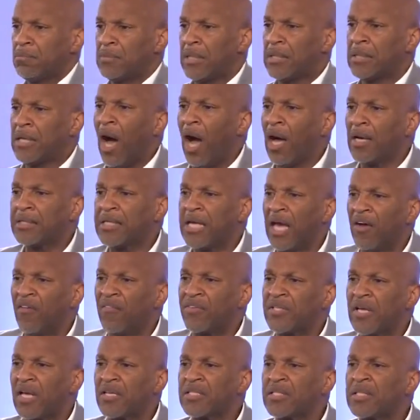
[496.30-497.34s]
That God
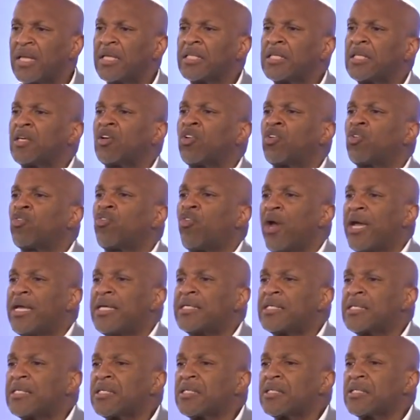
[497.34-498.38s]
gives us this
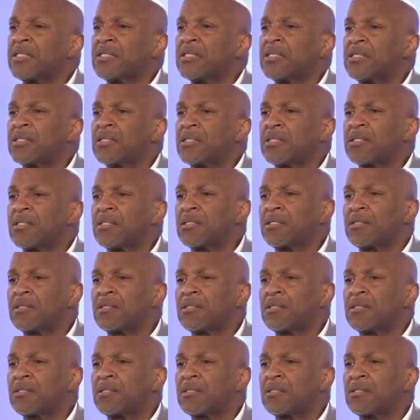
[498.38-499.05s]
grace.